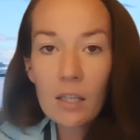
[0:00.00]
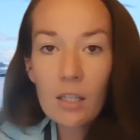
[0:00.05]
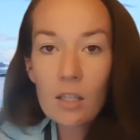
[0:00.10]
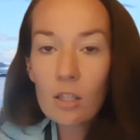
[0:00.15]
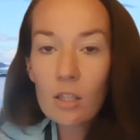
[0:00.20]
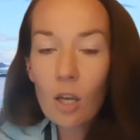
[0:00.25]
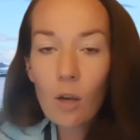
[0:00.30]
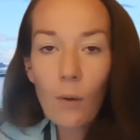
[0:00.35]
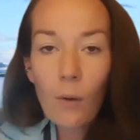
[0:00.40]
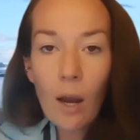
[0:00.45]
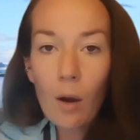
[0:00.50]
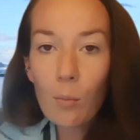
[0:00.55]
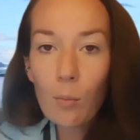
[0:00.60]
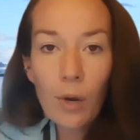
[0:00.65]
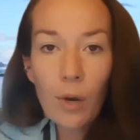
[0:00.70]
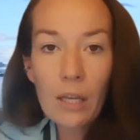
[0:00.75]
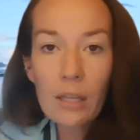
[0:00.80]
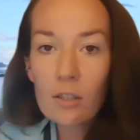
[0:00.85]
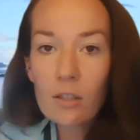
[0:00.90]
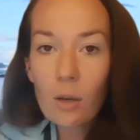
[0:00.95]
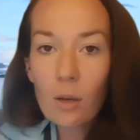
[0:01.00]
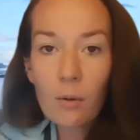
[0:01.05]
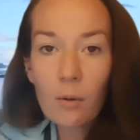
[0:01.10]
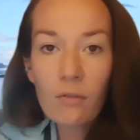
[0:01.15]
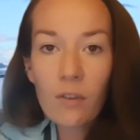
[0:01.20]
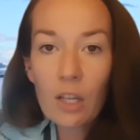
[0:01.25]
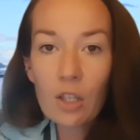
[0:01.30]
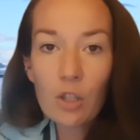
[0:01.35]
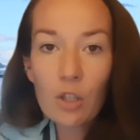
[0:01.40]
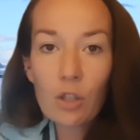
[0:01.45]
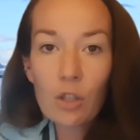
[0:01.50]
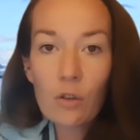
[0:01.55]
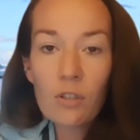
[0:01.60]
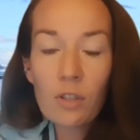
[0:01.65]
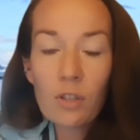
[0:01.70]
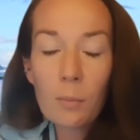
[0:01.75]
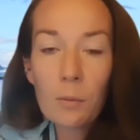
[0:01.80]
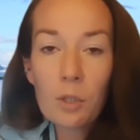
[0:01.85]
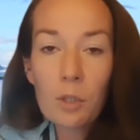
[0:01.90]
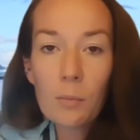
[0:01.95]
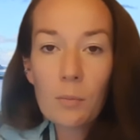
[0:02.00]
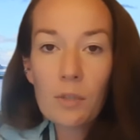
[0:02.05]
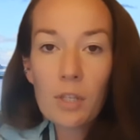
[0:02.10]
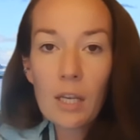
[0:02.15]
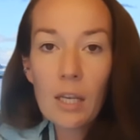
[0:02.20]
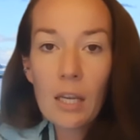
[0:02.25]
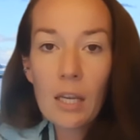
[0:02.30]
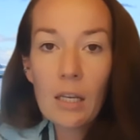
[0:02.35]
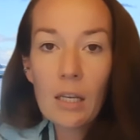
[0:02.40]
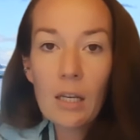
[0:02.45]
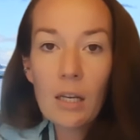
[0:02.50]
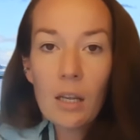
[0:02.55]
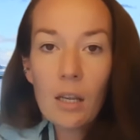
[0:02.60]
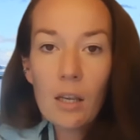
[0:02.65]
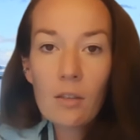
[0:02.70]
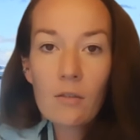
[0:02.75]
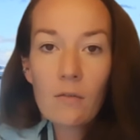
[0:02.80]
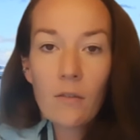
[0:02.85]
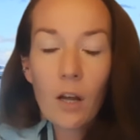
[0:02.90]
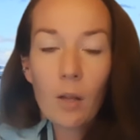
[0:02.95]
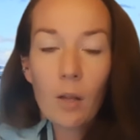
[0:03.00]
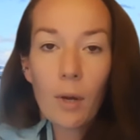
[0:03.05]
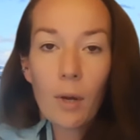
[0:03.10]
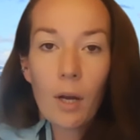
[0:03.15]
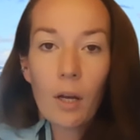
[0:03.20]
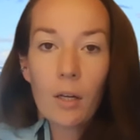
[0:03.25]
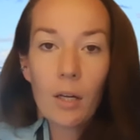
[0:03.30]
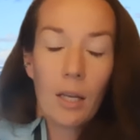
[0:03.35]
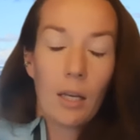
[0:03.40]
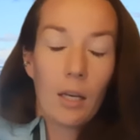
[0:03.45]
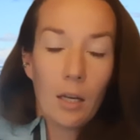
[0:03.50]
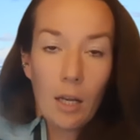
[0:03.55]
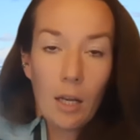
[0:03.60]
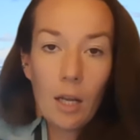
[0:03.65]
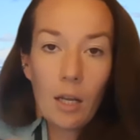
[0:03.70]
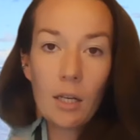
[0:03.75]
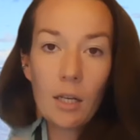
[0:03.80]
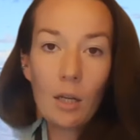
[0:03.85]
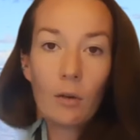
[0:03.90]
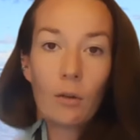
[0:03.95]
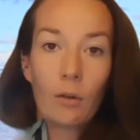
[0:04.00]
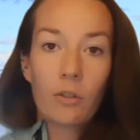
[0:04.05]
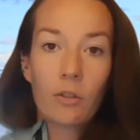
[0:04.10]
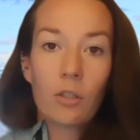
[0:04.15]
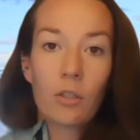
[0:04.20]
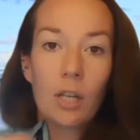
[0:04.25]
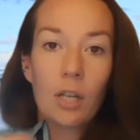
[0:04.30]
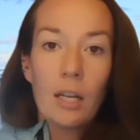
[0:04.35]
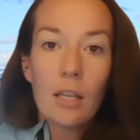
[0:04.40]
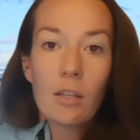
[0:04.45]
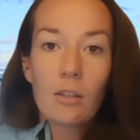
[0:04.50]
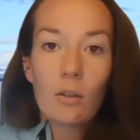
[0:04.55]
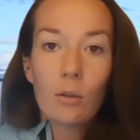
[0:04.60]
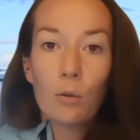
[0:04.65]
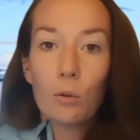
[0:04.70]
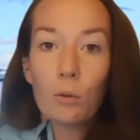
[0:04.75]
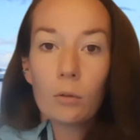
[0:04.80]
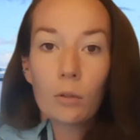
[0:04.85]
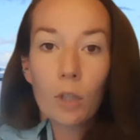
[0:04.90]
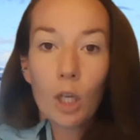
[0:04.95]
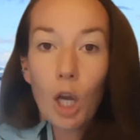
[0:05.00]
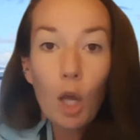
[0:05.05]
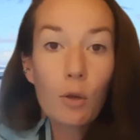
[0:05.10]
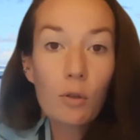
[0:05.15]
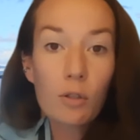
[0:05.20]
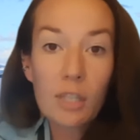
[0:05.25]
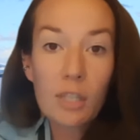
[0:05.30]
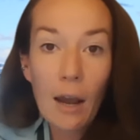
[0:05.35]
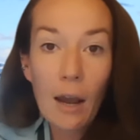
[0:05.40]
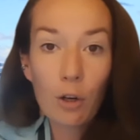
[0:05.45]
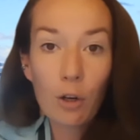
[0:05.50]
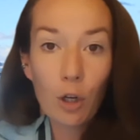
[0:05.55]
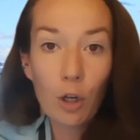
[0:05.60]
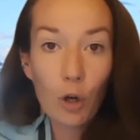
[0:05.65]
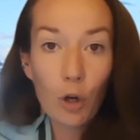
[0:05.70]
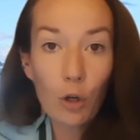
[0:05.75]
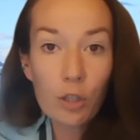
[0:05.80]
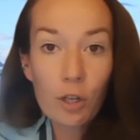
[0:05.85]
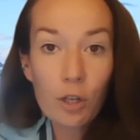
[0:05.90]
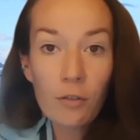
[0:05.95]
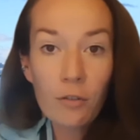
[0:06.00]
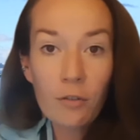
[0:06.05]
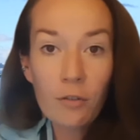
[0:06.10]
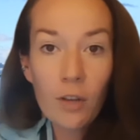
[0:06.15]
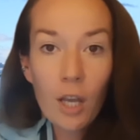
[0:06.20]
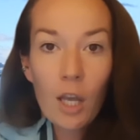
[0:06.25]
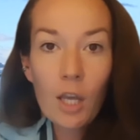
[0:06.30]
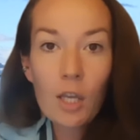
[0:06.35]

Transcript: There's no outbreak, there's no infection, no symptoms in Svalbard, in Neolusund, and it's all closed down and locked off.